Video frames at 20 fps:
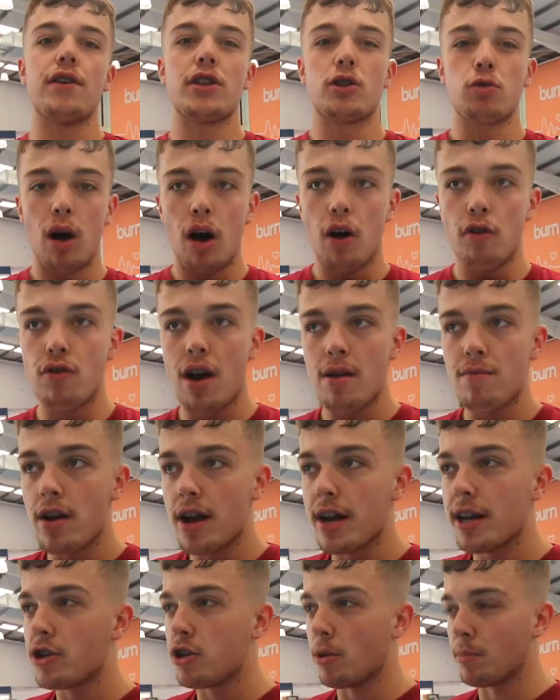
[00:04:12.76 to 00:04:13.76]
12 rep
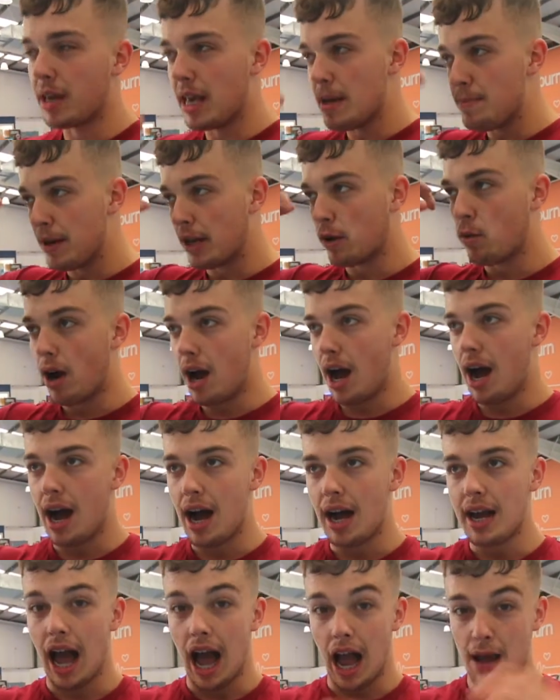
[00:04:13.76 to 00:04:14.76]
range, so I'm keeping it quite
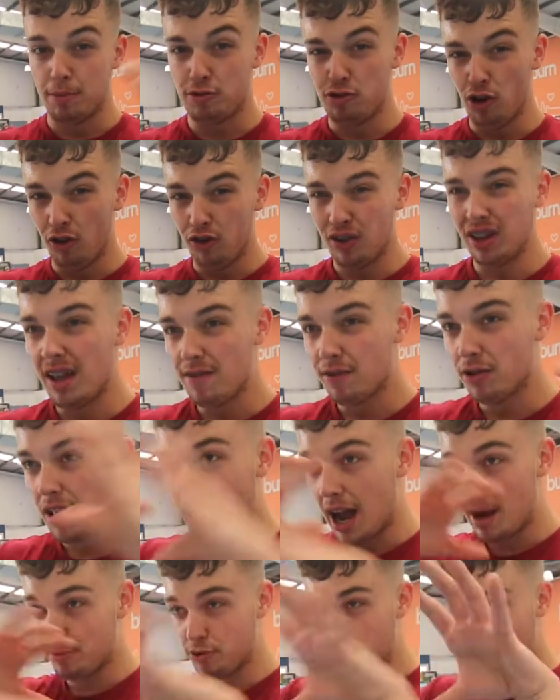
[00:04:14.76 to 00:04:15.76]
high, hypertrophy level,
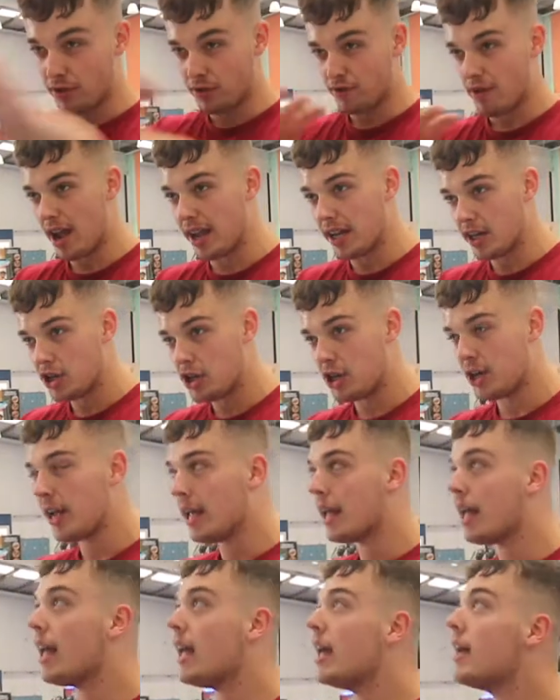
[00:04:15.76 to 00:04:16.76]
hypertrophy range.
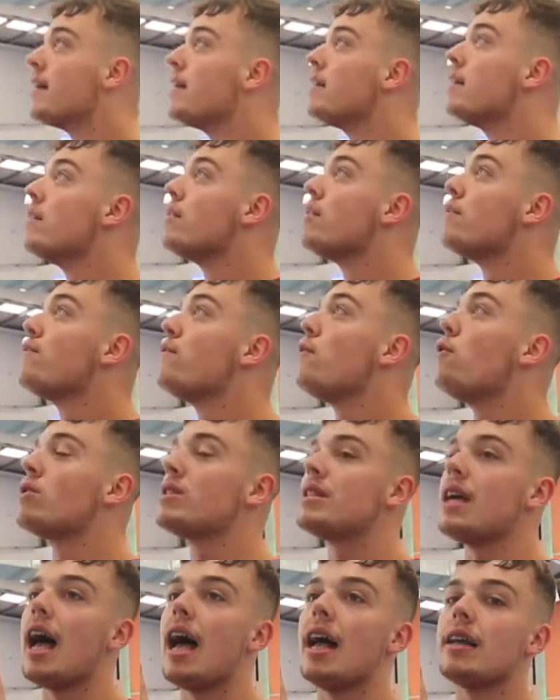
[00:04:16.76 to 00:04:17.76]
4
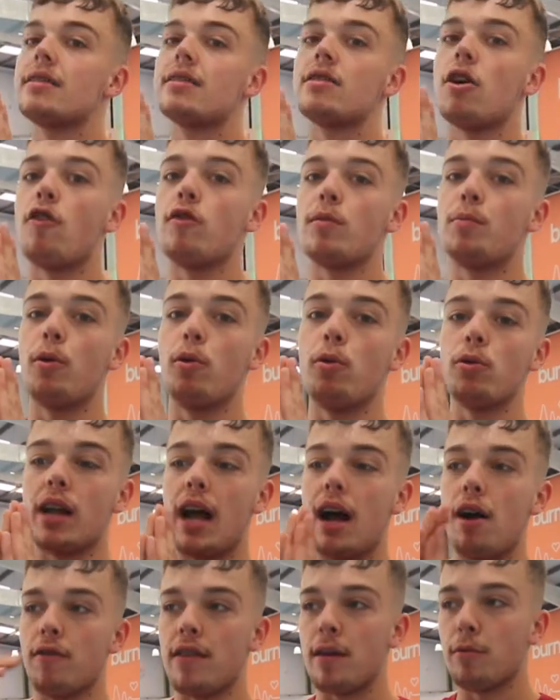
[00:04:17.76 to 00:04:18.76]
sets of a pull
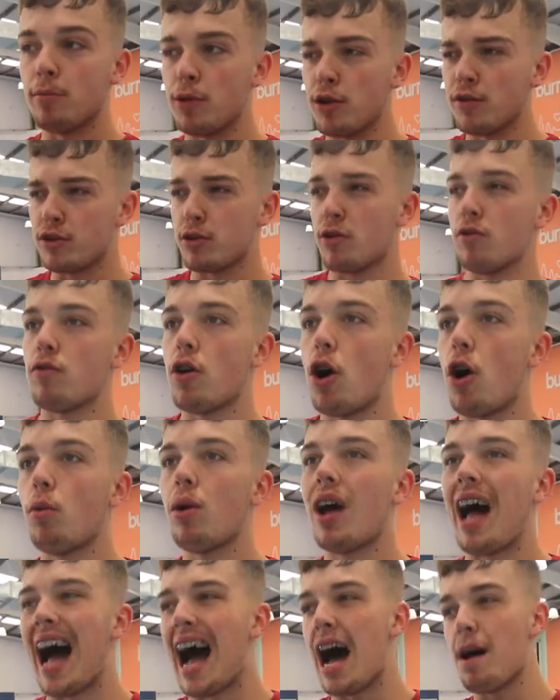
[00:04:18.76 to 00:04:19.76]
down, then we'll move to a row.
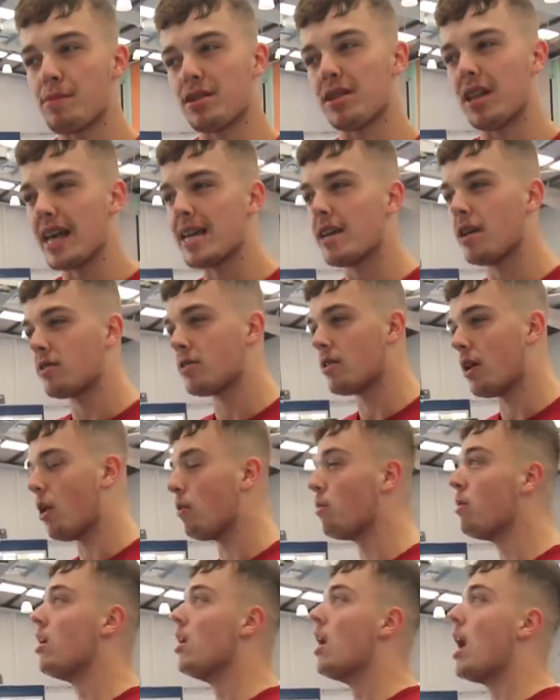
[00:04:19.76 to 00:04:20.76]
Arms later, so
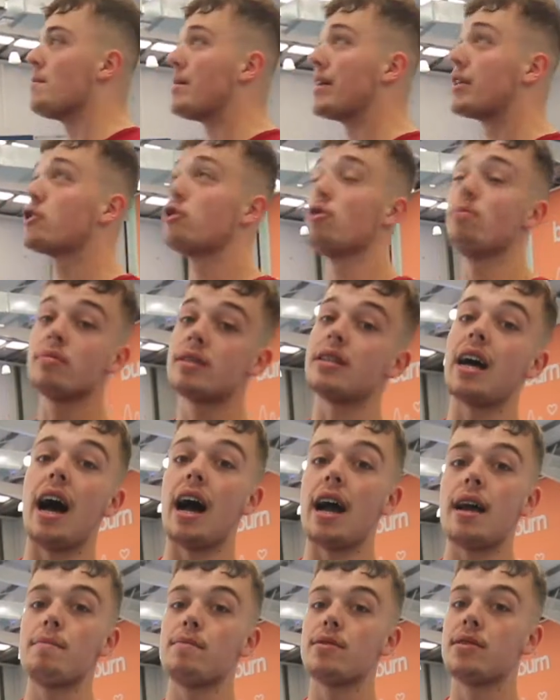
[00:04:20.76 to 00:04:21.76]
I mean
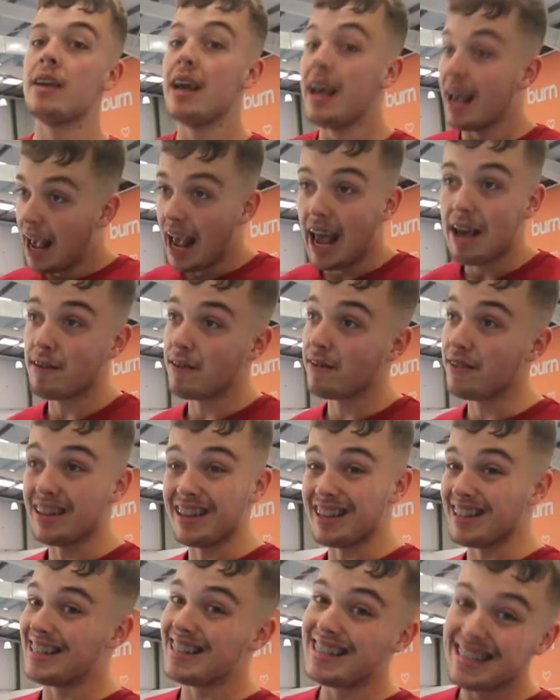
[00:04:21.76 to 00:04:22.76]
sometimes if I'm
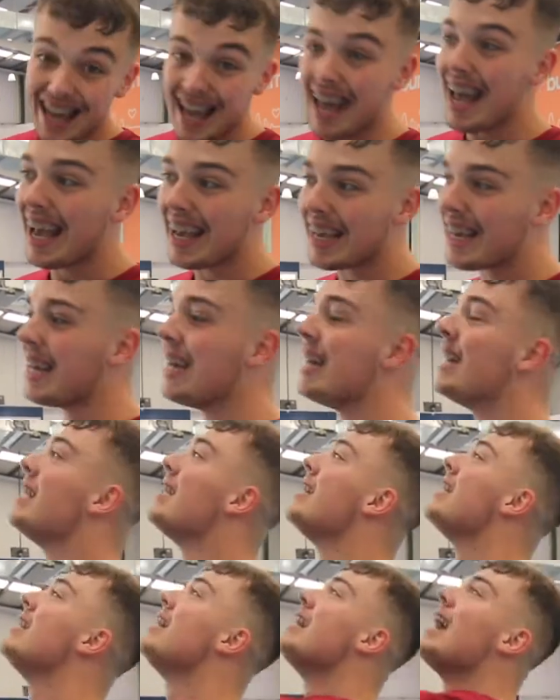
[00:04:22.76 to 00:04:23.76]
feeling sick,
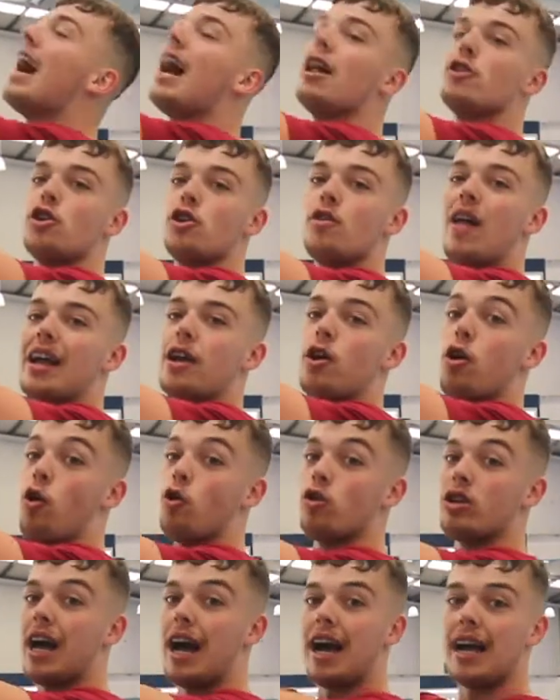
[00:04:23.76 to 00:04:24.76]
I'll do an
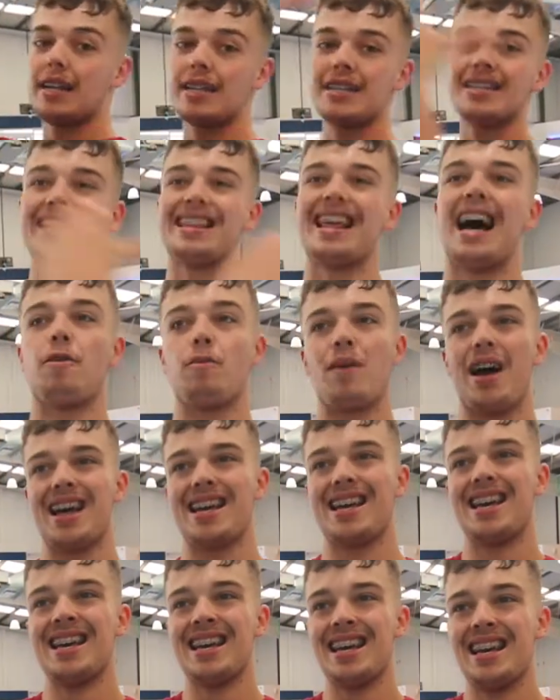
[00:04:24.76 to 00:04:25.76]
underhand, that way
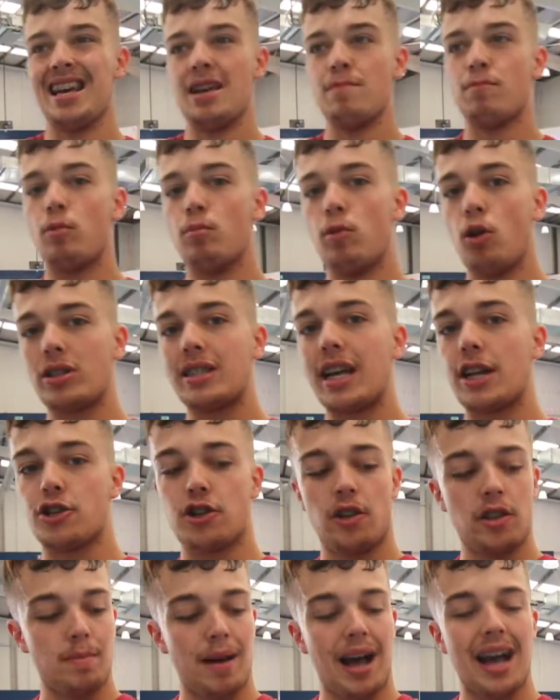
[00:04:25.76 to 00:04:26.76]
put more tension
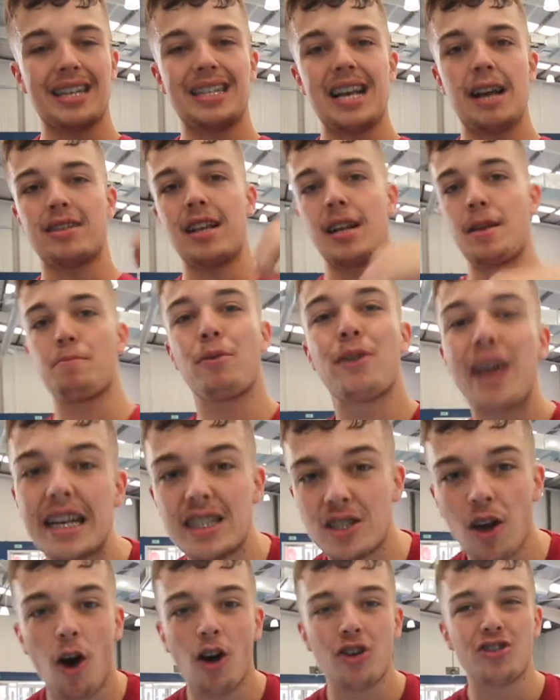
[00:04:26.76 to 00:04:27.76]
on the biceps, then it
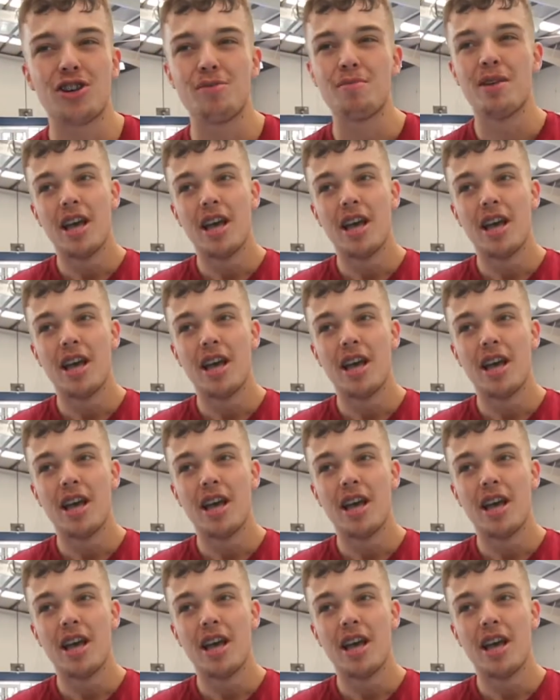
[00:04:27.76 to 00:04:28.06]
pre-exhausts them.